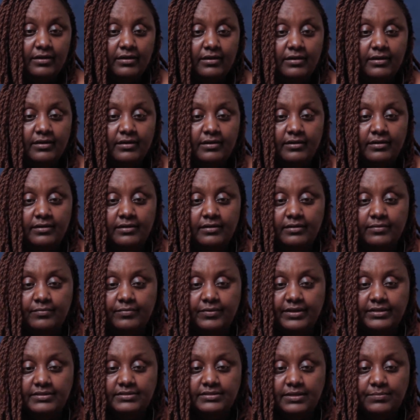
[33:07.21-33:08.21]

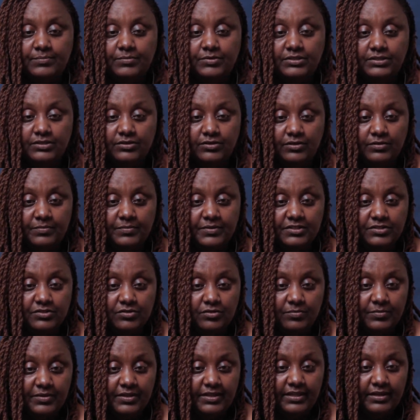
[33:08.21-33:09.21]
Where somebody called me and
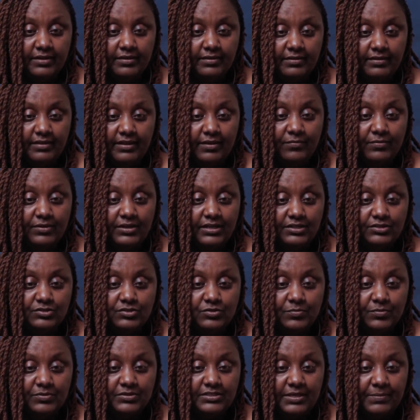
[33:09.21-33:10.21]
told me they're willing
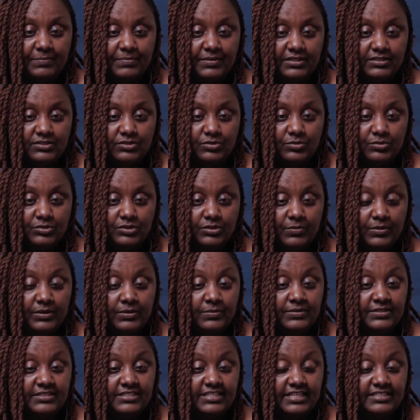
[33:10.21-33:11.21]
to put up their studio. When
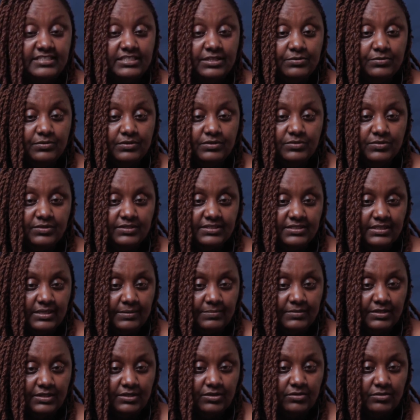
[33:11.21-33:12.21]
we started, we were doing
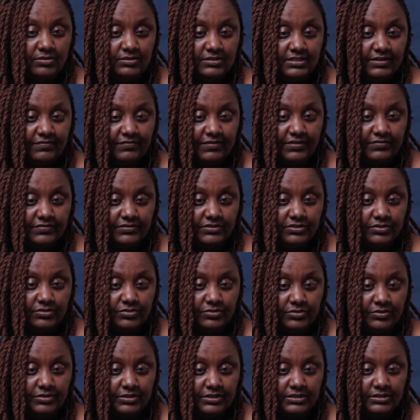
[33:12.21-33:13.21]
something called Survivor
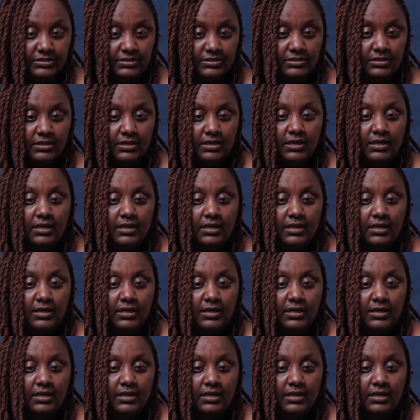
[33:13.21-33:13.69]
Stories.